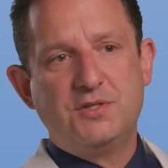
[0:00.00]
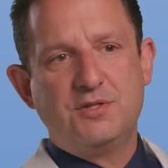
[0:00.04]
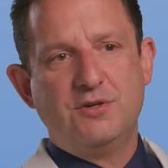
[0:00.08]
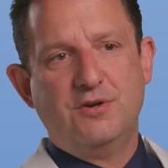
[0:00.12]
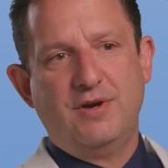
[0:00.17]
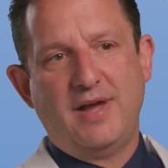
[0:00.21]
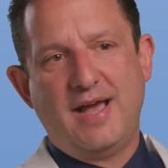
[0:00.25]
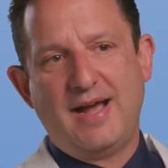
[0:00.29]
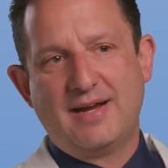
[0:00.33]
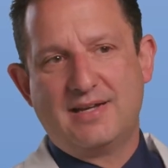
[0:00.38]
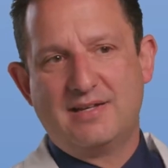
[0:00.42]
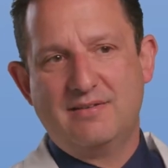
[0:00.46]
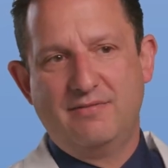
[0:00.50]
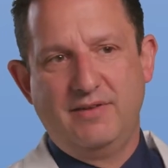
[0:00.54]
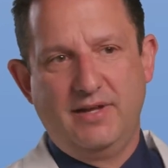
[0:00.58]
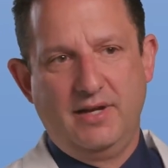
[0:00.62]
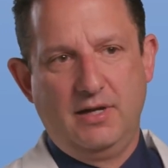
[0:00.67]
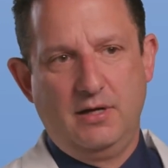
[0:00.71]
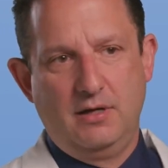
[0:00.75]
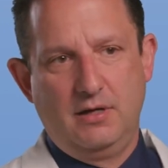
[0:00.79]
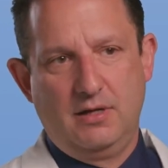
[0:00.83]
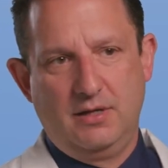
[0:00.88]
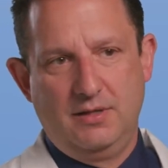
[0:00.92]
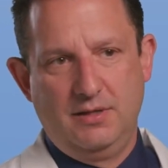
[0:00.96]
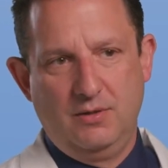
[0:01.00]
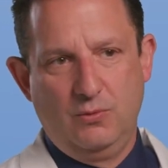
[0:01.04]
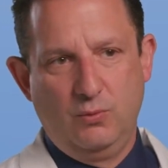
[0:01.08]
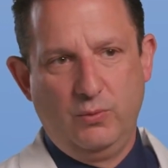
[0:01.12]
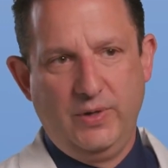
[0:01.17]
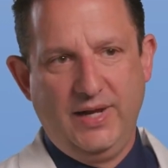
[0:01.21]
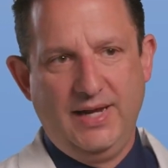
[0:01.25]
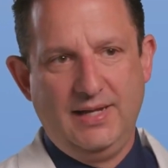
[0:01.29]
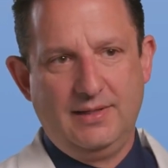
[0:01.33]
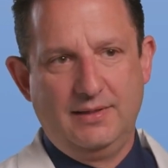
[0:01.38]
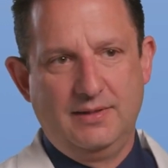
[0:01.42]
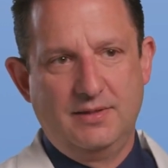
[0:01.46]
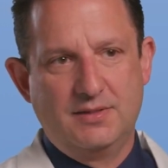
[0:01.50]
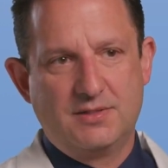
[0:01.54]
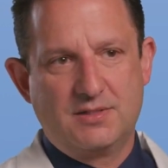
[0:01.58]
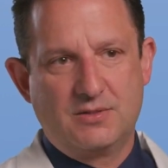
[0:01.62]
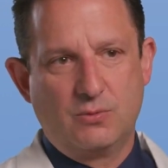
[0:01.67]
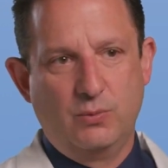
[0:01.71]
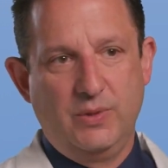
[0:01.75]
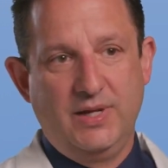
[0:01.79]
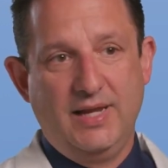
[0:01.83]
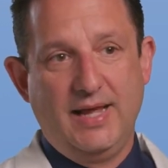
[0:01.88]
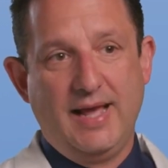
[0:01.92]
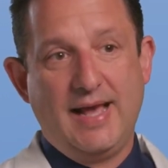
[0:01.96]
you're activated on the wait list,
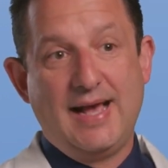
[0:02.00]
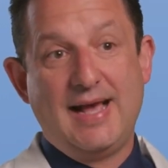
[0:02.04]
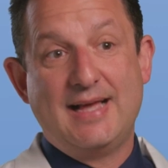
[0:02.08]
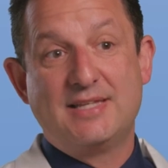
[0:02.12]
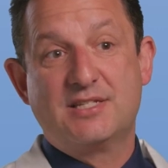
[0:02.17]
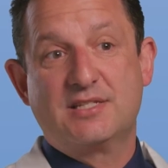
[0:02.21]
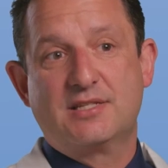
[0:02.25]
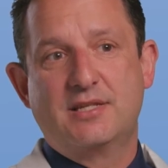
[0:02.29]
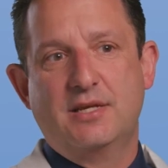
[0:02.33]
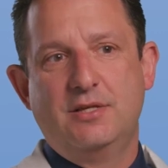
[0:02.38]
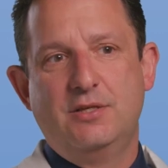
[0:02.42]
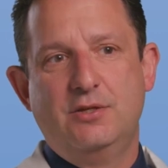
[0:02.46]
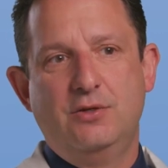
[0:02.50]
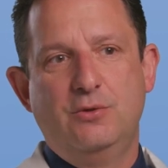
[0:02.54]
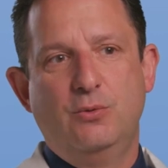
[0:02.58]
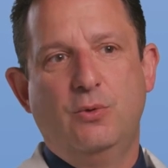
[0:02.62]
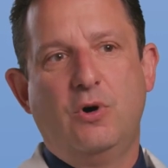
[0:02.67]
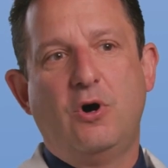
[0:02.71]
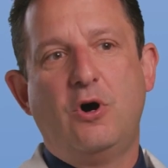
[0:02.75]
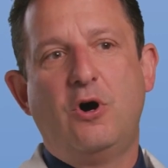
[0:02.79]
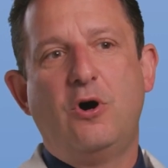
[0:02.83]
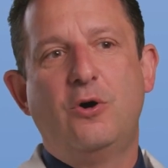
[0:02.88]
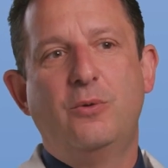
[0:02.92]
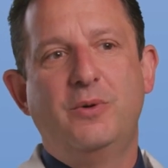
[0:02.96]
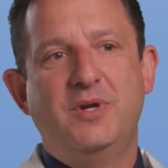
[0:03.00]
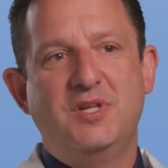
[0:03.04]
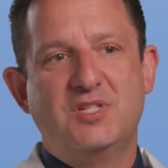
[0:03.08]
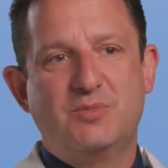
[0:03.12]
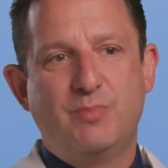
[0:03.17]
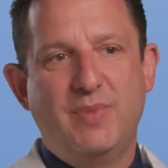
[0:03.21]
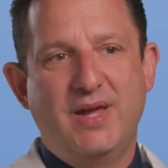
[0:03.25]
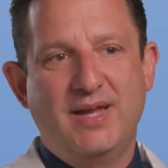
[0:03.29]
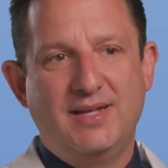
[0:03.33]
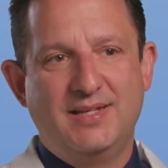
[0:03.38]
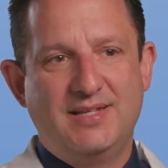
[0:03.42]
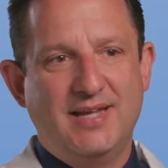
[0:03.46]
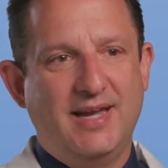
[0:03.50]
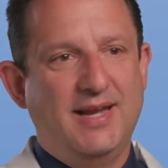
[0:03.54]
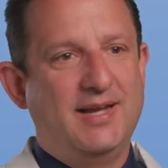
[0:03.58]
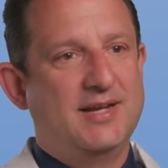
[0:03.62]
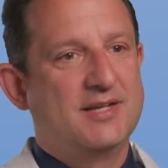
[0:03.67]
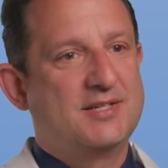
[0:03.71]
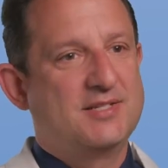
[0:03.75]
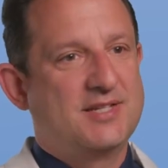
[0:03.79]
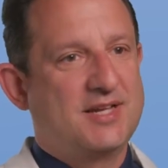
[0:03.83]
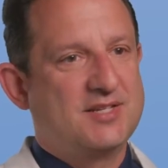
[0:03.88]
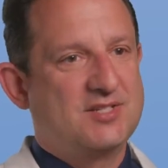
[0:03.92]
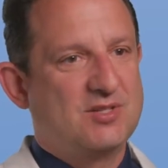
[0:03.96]
we ask that you always maintain
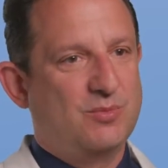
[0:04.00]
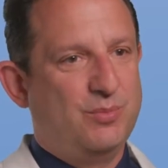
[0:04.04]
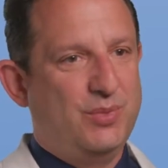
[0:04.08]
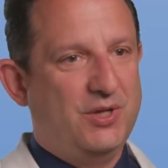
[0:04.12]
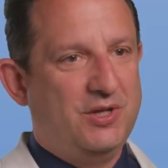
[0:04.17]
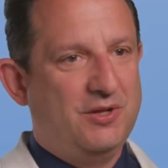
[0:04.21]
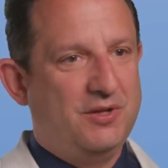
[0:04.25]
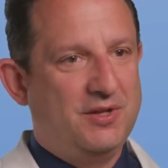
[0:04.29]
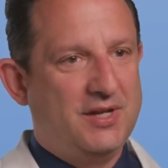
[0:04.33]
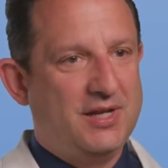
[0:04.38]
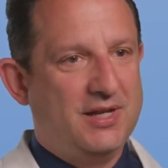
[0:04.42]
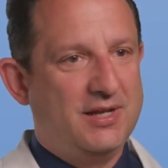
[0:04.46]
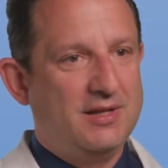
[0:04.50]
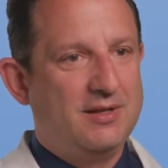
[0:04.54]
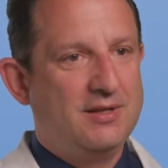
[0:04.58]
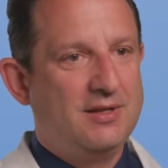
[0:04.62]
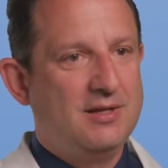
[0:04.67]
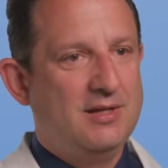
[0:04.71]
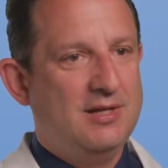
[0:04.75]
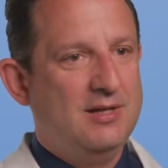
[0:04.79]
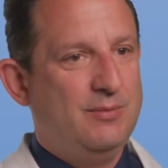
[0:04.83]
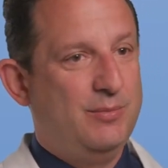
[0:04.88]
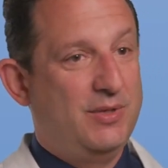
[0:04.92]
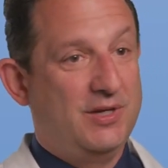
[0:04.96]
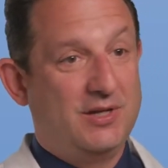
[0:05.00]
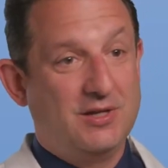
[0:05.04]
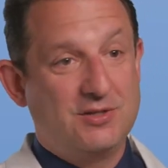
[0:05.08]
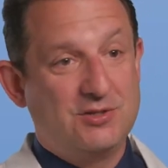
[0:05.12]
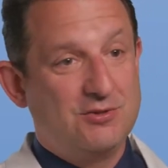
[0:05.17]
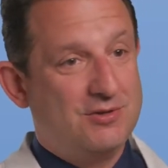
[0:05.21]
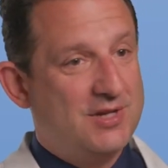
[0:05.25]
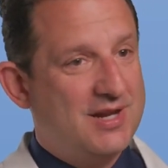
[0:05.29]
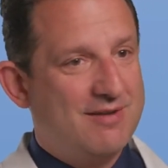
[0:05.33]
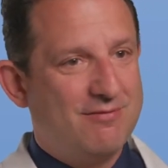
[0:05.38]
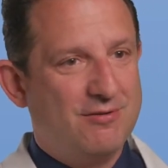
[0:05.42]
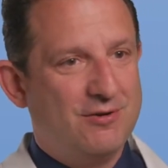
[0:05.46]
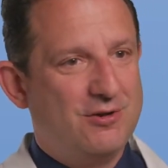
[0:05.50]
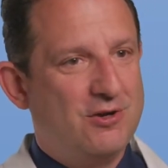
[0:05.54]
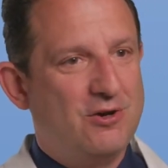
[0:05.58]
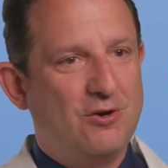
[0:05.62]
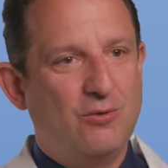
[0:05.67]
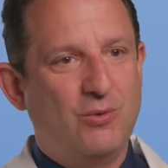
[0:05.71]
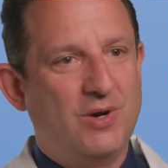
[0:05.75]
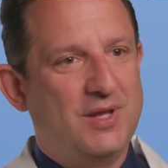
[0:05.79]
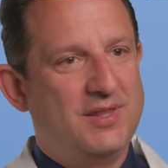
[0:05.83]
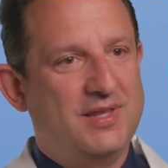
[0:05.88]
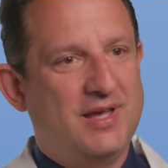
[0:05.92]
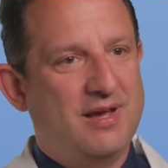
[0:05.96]
accessibility because you never know
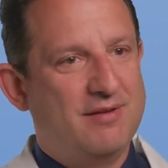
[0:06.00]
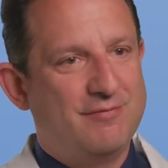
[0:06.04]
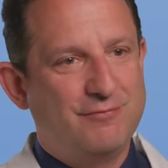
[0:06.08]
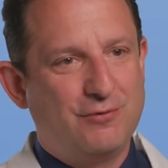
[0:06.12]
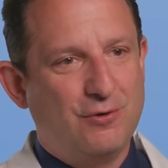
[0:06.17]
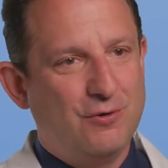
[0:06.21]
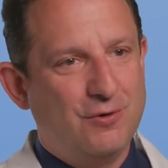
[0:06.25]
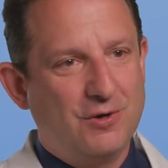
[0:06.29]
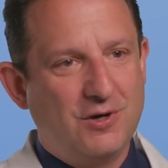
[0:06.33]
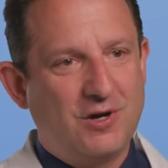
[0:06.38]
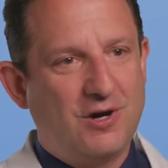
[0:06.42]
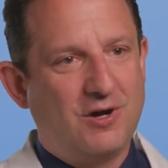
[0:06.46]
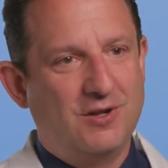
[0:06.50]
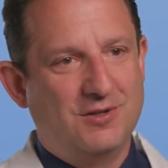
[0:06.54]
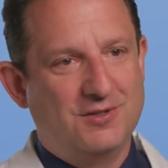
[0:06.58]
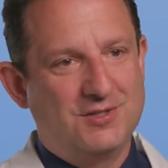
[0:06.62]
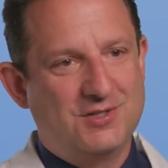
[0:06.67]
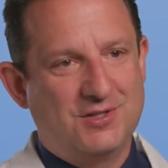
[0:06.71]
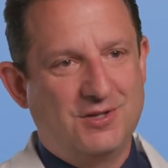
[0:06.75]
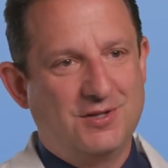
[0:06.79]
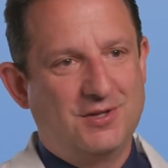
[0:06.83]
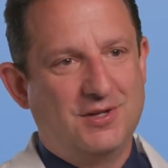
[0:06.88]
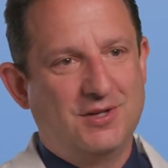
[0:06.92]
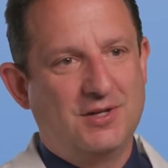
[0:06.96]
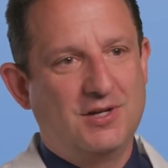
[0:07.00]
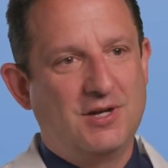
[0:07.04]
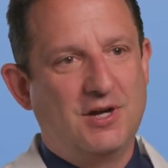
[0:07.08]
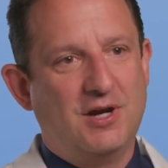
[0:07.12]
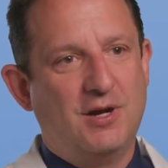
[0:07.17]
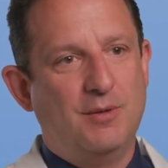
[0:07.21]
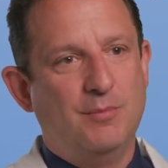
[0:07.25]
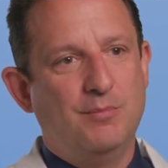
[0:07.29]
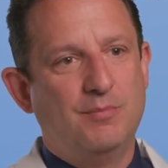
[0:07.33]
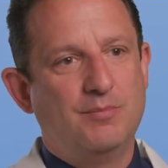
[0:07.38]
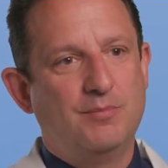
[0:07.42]
when that phone call is going to come.